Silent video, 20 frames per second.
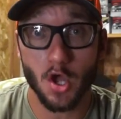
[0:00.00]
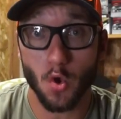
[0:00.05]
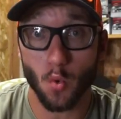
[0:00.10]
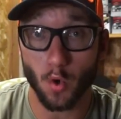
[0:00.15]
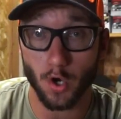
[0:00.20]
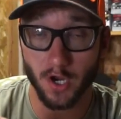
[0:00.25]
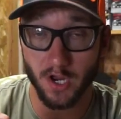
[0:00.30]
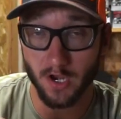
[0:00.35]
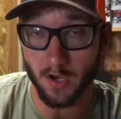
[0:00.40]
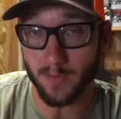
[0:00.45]

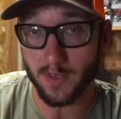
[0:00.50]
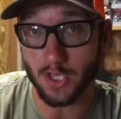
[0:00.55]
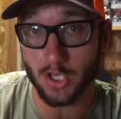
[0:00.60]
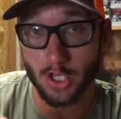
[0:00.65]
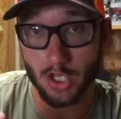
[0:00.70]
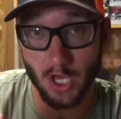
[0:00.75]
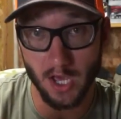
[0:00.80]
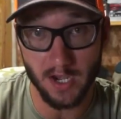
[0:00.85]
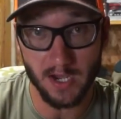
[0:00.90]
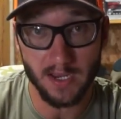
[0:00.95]
We're going to be
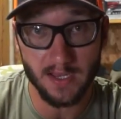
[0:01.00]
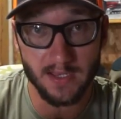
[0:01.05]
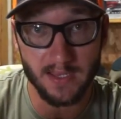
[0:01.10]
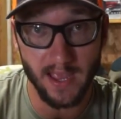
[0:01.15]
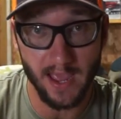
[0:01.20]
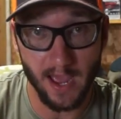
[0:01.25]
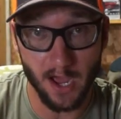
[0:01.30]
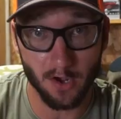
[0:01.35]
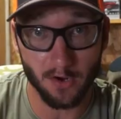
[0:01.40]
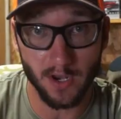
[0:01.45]
shutting
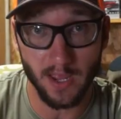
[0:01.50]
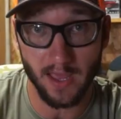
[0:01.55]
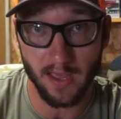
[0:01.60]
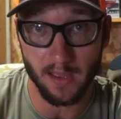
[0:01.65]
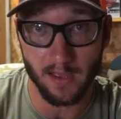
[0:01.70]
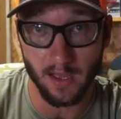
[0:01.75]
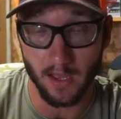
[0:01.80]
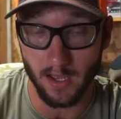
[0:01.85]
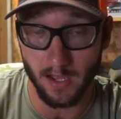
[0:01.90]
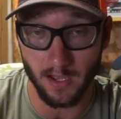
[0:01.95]
down
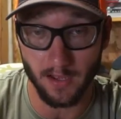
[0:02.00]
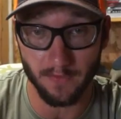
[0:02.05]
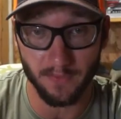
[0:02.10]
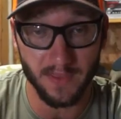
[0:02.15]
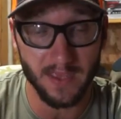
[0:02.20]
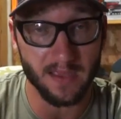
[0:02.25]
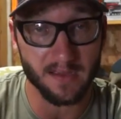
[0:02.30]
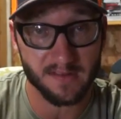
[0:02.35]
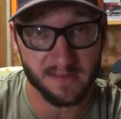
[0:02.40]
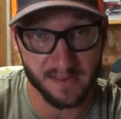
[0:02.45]
uh,
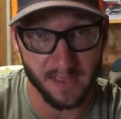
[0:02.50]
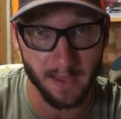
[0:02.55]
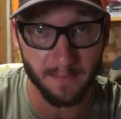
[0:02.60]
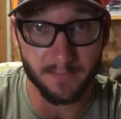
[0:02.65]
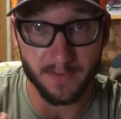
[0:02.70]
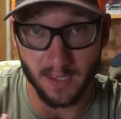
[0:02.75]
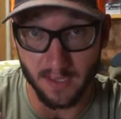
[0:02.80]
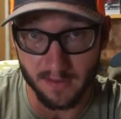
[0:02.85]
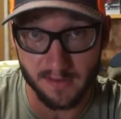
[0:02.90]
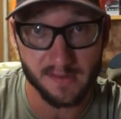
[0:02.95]
the
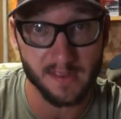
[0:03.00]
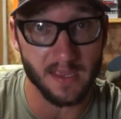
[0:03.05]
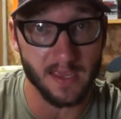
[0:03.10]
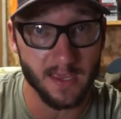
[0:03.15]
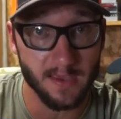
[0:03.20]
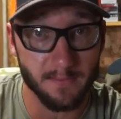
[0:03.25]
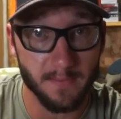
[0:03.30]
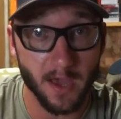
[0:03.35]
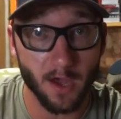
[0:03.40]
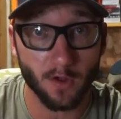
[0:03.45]
acceptance
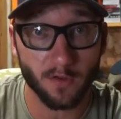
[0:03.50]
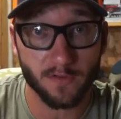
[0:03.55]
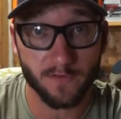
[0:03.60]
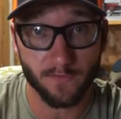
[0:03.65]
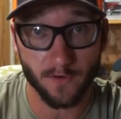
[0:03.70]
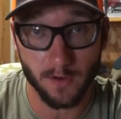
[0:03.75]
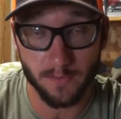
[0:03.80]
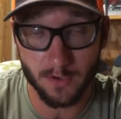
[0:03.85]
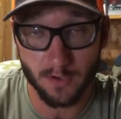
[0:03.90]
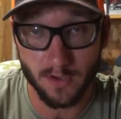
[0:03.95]
emails
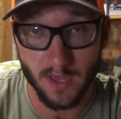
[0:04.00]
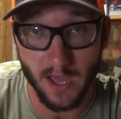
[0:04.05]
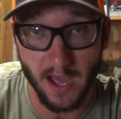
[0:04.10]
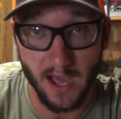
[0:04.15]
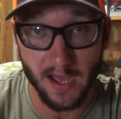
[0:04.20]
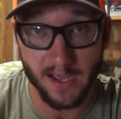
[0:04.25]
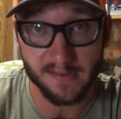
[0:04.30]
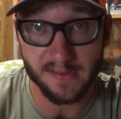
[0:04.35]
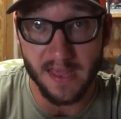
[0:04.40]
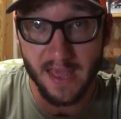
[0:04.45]
from you
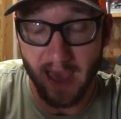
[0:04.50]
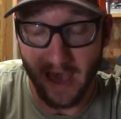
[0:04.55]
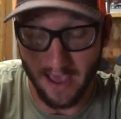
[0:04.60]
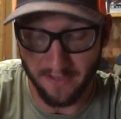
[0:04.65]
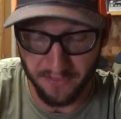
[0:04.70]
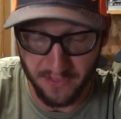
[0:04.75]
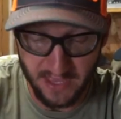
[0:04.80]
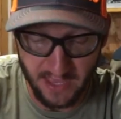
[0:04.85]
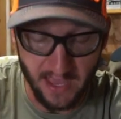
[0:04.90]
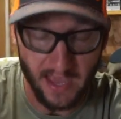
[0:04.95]
guys
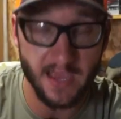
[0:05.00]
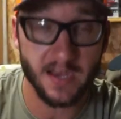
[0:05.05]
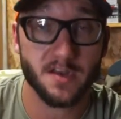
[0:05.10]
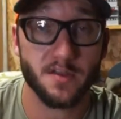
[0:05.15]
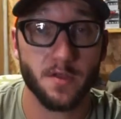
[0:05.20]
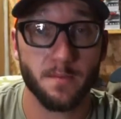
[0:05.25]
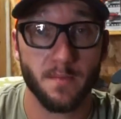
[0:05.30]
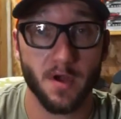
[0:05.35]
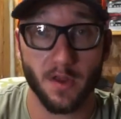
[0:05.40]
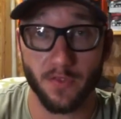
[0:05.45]
at the end of
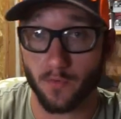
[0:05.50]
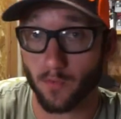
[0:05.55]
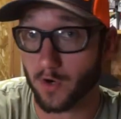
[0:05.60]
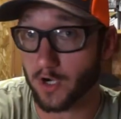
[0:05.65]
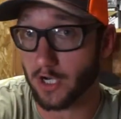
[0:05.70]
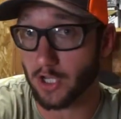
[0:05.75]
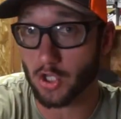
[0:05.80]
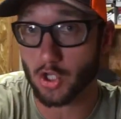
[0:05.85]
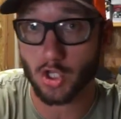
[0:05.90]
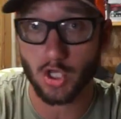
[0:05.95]
the month. We're
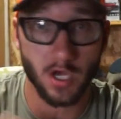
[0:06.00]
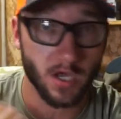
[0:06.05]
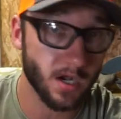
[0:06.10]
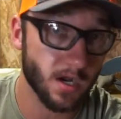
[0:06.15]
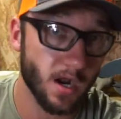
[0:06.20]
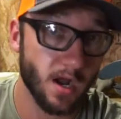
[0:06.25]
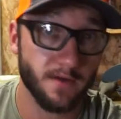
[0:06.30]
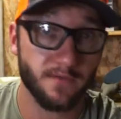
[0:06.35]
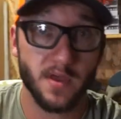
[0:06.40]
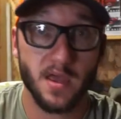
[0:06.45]
going to shut it
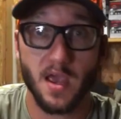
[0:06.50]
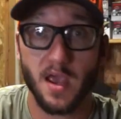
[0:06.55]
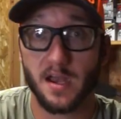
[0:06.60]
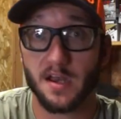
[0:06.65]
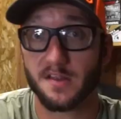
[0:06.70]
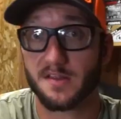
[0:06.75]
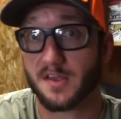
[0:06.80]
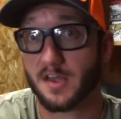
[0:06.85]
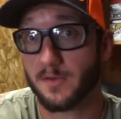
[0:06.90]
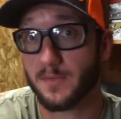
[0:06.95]
off, and
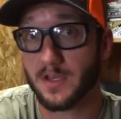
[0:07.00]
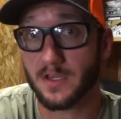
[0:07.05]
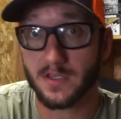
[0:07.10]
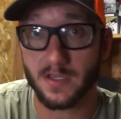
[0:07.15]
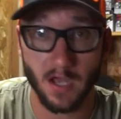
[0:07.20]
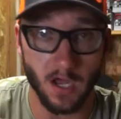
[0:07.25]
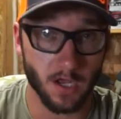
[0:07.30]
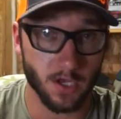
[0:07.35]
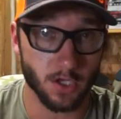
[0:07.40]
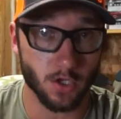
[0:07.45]
it's going to be
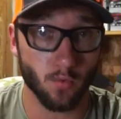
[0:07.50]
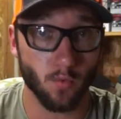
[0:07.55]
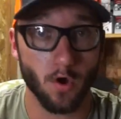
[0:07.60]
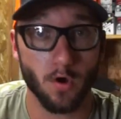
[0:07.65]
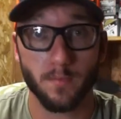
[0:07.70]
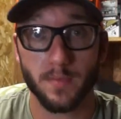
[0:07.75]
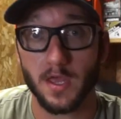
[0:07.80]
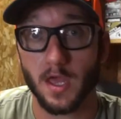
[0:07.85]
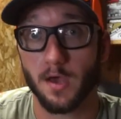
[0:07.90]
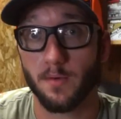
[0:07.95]
done. You
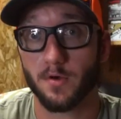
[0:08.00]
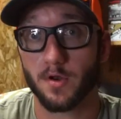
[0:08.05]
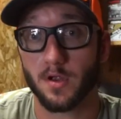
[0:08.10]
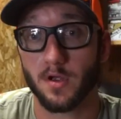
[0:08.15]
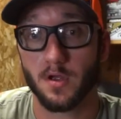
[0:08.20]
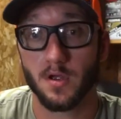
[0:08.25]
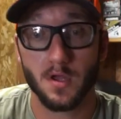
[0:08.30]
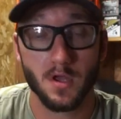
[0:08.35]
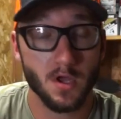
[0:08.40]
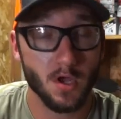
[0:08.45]
won't be able
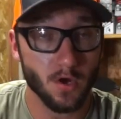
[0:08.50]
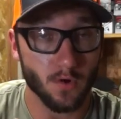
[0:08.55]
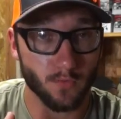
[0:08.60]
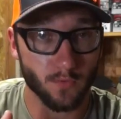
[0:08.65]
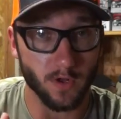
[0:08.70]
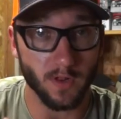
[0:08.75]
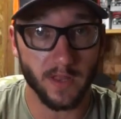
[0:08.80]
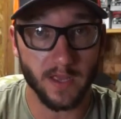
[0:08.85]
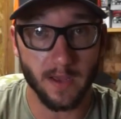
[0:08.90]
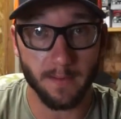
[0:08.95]
to
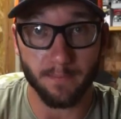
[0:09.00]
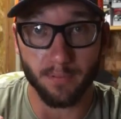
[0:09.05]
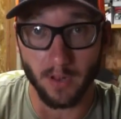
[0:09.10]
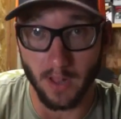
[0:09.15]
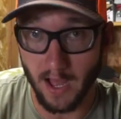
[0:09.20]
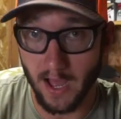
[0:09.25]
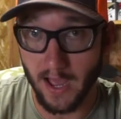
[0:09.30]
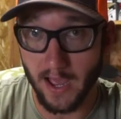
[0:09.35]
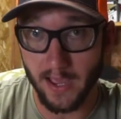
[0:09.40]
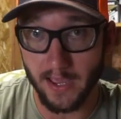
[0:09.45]
really
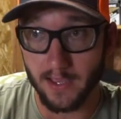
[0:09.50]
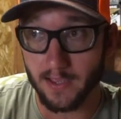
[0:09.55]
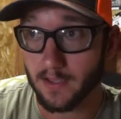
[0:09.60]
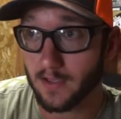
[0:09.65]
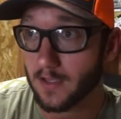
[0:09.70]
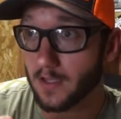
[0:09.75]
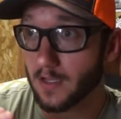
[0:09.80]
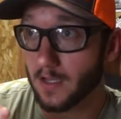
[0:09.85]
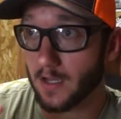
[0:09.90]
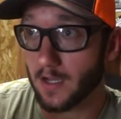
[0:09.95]
apply
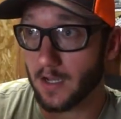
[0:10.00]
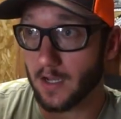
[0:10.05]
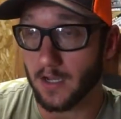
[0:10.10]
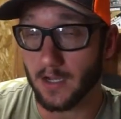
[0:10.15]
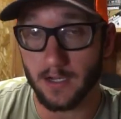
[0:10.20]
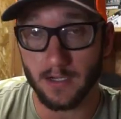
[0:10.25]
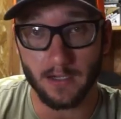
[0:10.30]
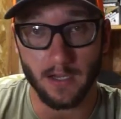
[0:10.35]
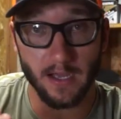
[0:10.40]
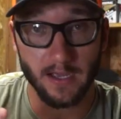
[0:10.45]

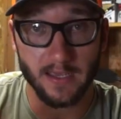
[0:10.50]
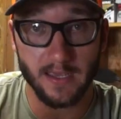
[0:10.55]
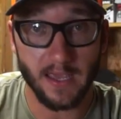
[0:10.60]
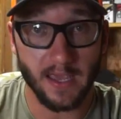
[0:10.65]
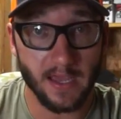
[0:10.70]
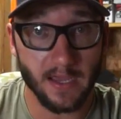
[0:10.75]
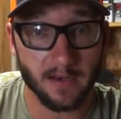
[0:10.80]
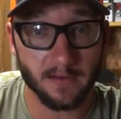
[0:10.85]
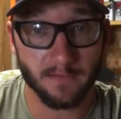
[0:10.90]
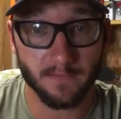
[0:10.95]
uh,
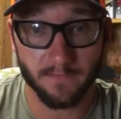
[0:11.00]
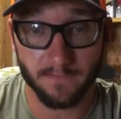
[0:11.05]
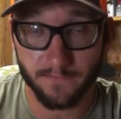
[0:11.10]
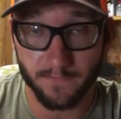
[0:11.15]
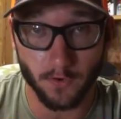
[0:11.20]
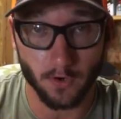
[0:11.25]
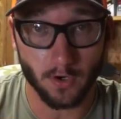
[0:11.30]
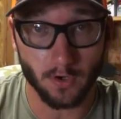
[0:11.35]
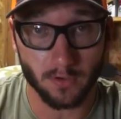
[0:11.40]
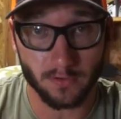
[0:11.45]
again
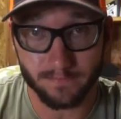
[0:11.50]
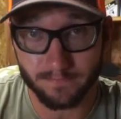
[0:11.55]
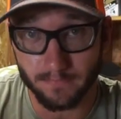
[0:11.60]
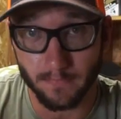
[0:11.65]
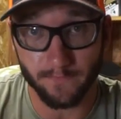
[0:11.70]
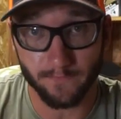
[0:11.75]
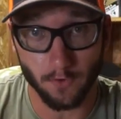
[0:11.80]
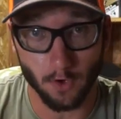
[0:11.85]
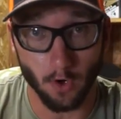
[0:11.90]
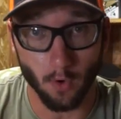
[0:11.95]
for
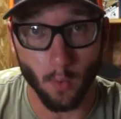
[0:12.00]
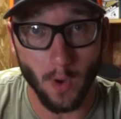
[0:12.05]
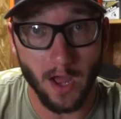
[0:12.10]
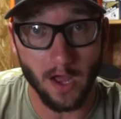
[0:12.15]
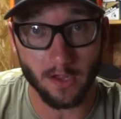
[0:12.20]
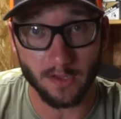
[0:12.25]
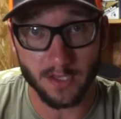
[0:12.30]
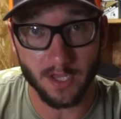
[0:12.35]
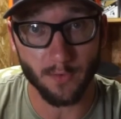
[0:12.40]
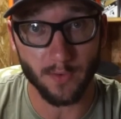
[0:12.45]
for a
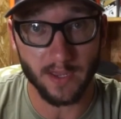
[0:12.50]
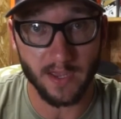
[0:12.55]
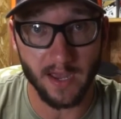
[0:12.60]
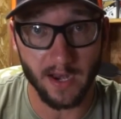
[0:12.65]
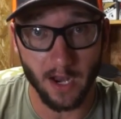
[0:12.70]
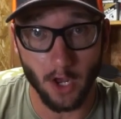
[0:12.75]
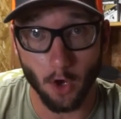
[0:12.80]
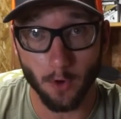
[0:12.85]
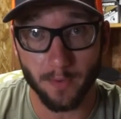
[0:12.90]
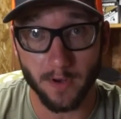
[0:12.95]
while until we kind
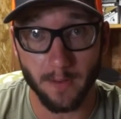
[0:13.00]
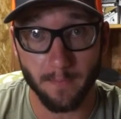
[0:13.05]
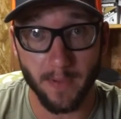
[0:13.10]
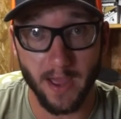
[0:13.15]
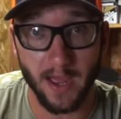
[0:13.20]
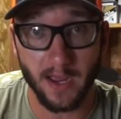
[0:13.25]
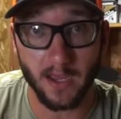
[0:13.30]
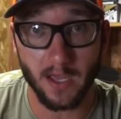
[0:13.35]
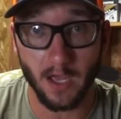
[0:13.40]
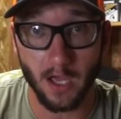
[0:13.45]
of open it
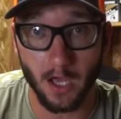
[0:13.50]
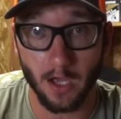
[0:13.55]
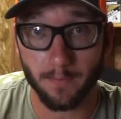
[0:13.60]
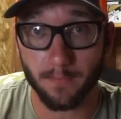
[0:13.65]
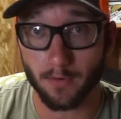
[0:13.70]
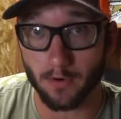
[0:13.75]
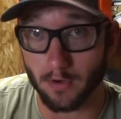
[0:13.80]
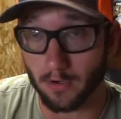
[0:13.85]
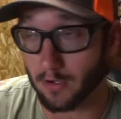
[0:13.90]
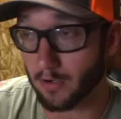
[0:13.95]
back up
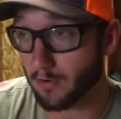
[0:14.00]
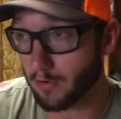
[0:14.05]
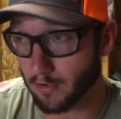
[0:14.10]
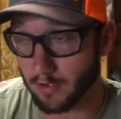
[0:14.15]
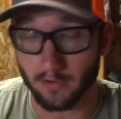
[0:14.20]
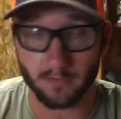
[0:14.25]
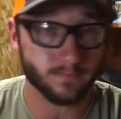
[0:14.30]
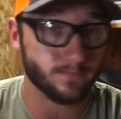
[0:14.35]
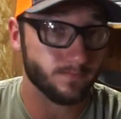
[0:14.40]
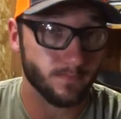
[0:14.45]
or,
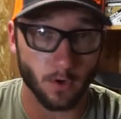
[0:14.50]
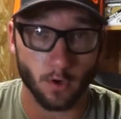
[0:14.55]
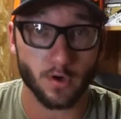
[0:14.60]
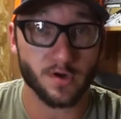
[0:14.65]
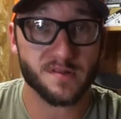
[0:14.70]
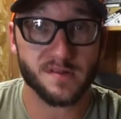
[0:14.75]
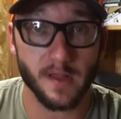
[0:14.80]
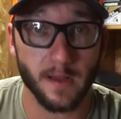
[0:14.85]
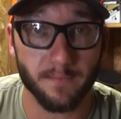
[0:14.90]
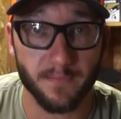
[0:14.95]
or, or
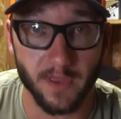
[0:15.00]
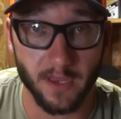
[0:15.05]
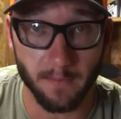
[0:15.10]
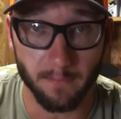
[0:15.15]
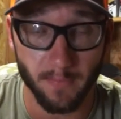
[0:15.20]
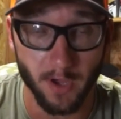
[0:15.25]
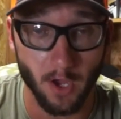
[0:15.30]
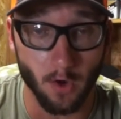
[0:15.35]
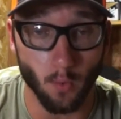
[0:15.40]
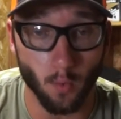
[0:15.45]
something.
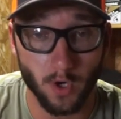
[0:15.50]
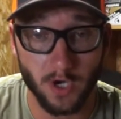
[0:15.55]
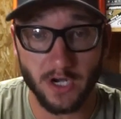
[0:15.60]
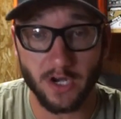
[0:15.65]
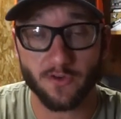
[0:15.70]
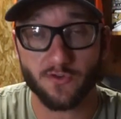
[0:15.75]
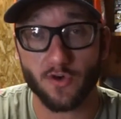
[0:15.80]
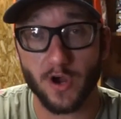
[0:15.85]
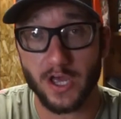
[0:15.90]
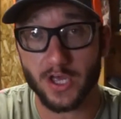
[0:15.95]
But we're
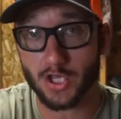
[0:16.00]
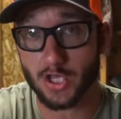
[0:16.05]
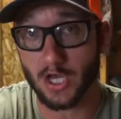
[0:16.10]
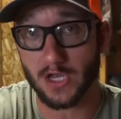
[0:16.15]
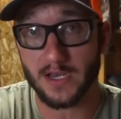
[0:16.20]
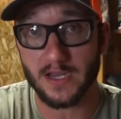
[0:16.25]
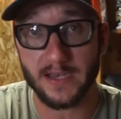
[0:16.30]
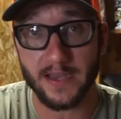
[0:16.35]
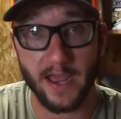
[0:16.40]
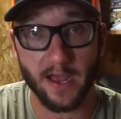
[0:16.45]
going to try
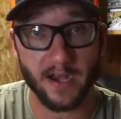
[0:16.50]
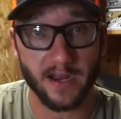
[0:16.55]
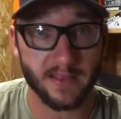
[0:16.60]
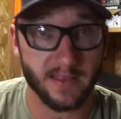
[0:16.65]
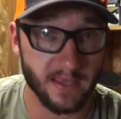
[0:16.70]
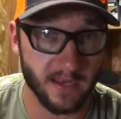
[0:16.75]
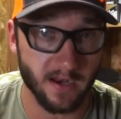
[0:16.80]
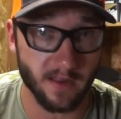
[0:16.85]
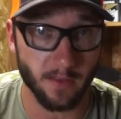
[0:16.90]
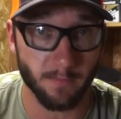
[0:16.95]
shutting it down at
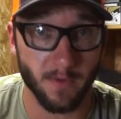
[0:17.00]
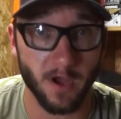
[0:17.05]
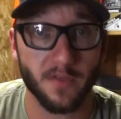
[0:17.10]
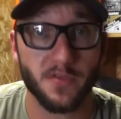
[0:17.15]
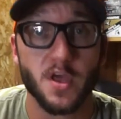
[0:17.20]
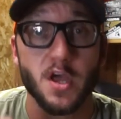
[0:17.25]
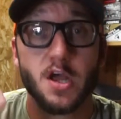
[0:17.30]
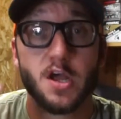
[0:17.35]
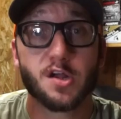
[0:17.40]
the end of the month.